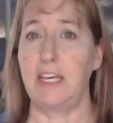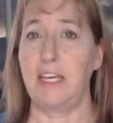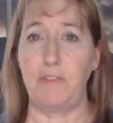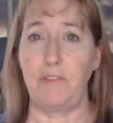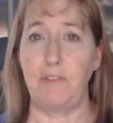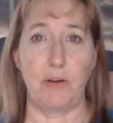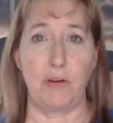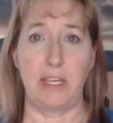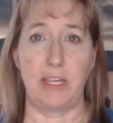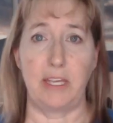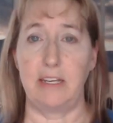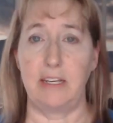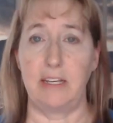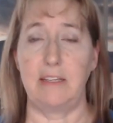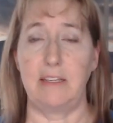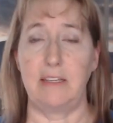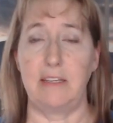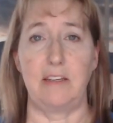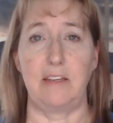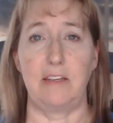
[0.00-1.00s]
If you get
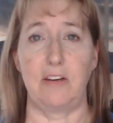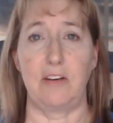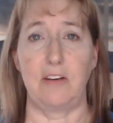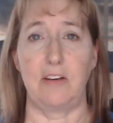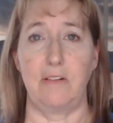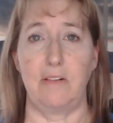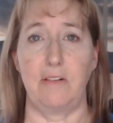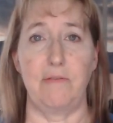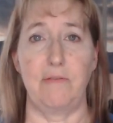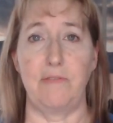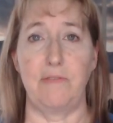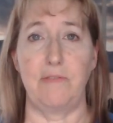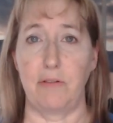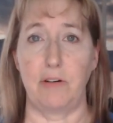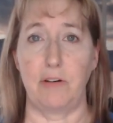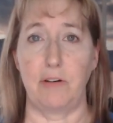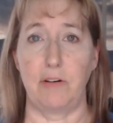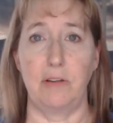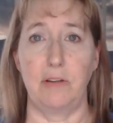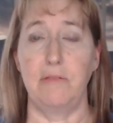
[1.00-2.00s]
your
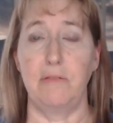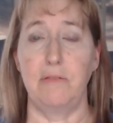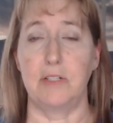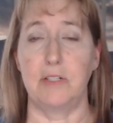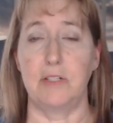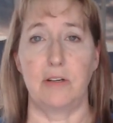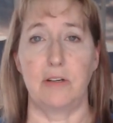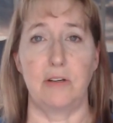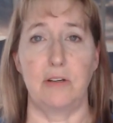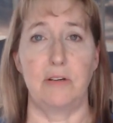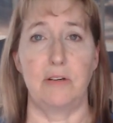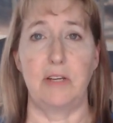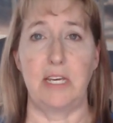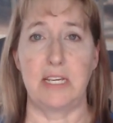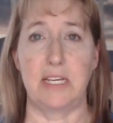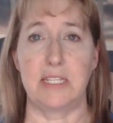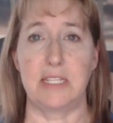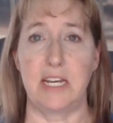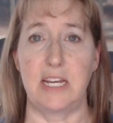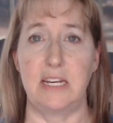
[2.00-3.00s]
federal return
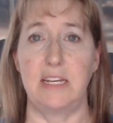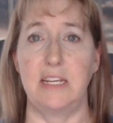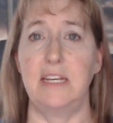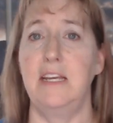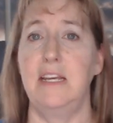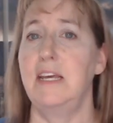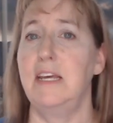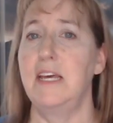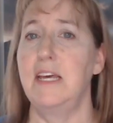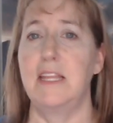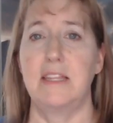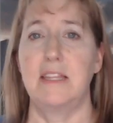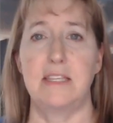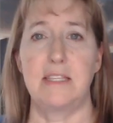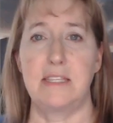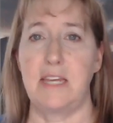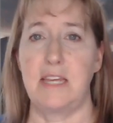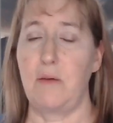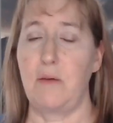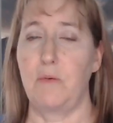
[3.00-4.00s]
extended, the
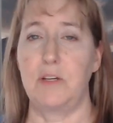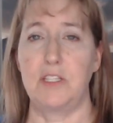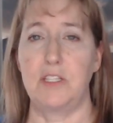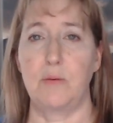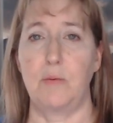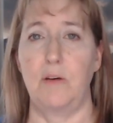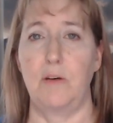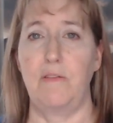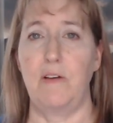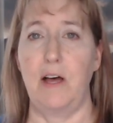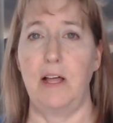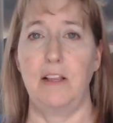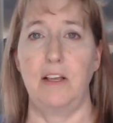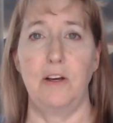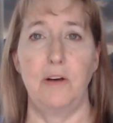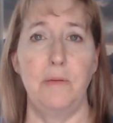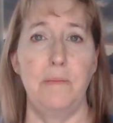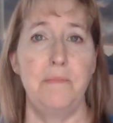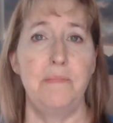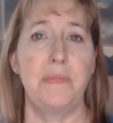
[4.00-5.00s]
state ones will
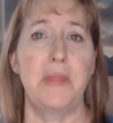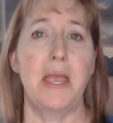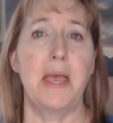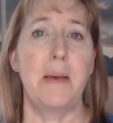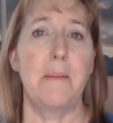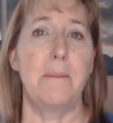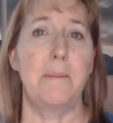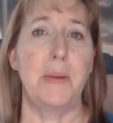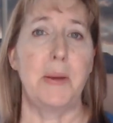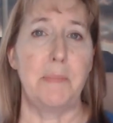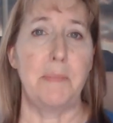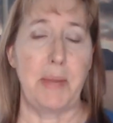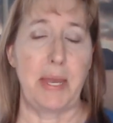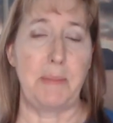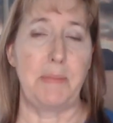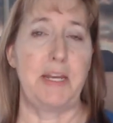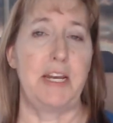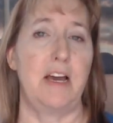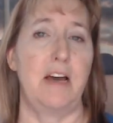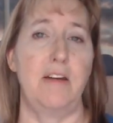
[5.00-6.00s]
follow, but
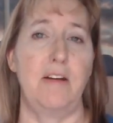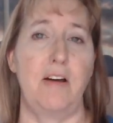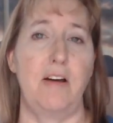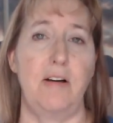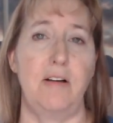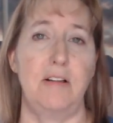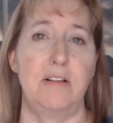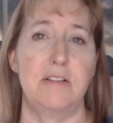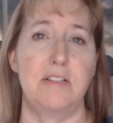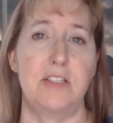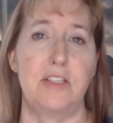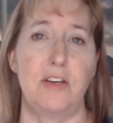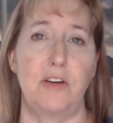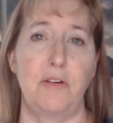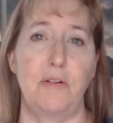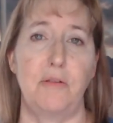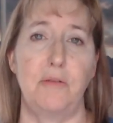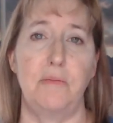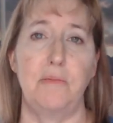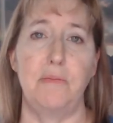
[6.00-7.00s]
maybe not all.
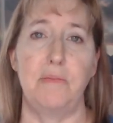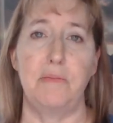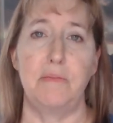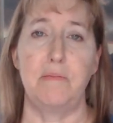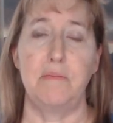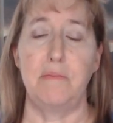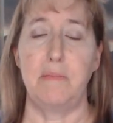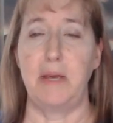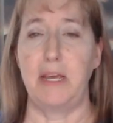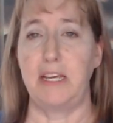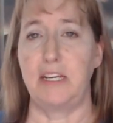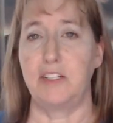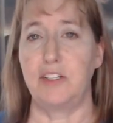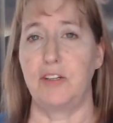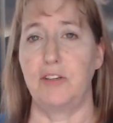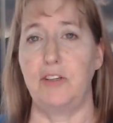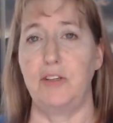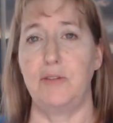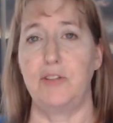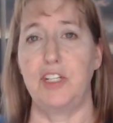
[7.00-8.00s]
So make
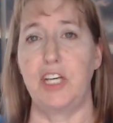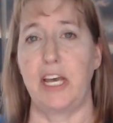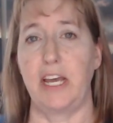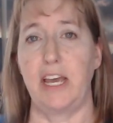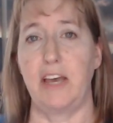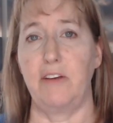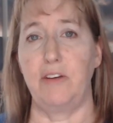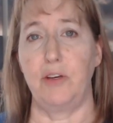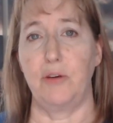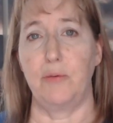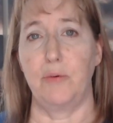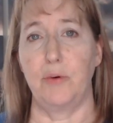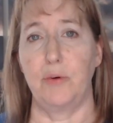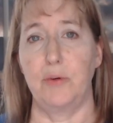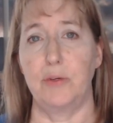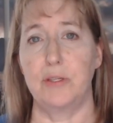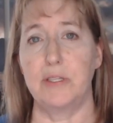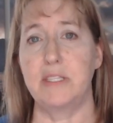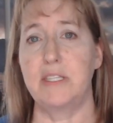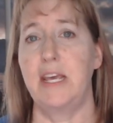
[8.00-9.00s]
sure you check out your
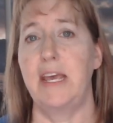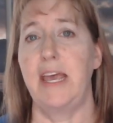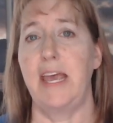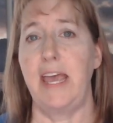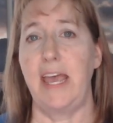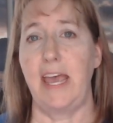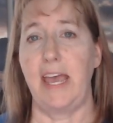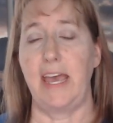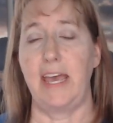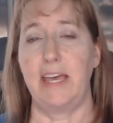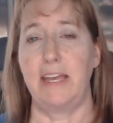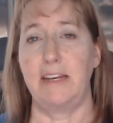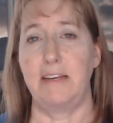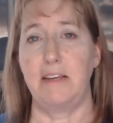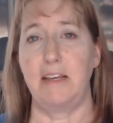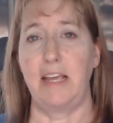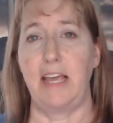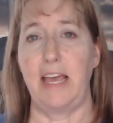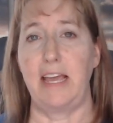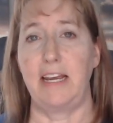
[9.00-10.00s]
rules
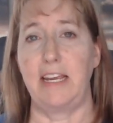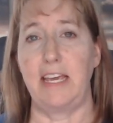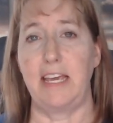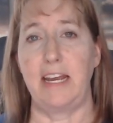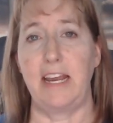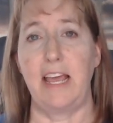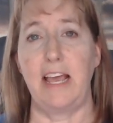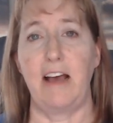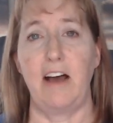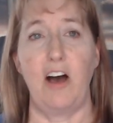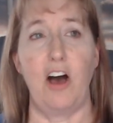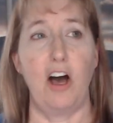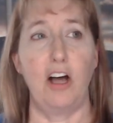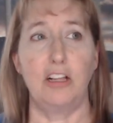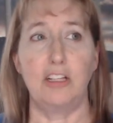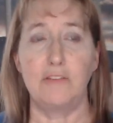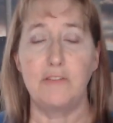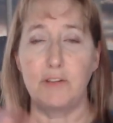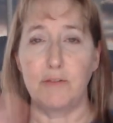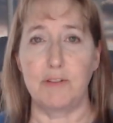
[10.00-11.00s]
and get
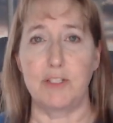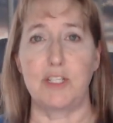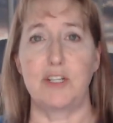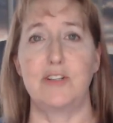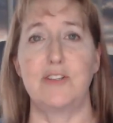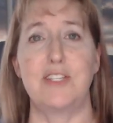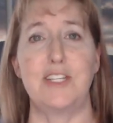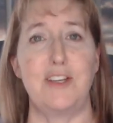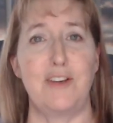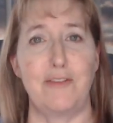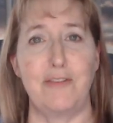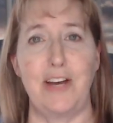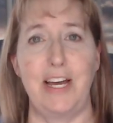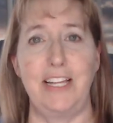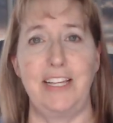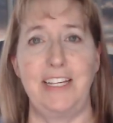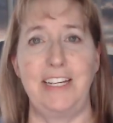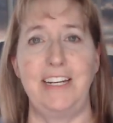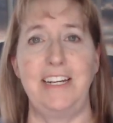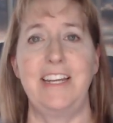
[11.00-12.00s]
all of the returns that you're
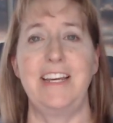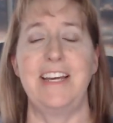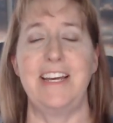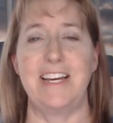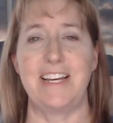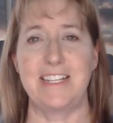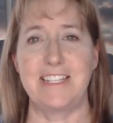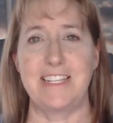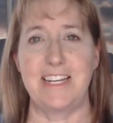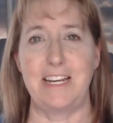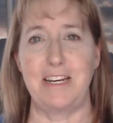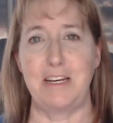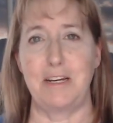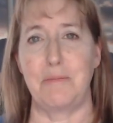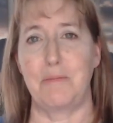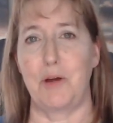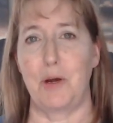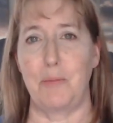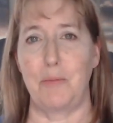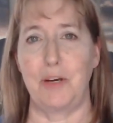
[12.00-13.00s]
filing extended
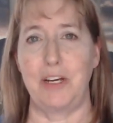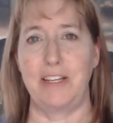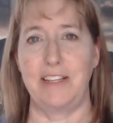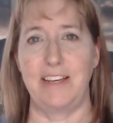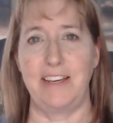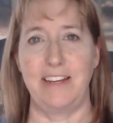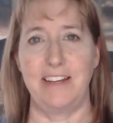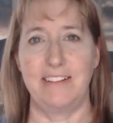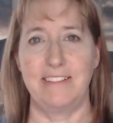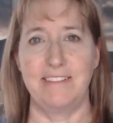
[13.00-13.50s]
appropriately.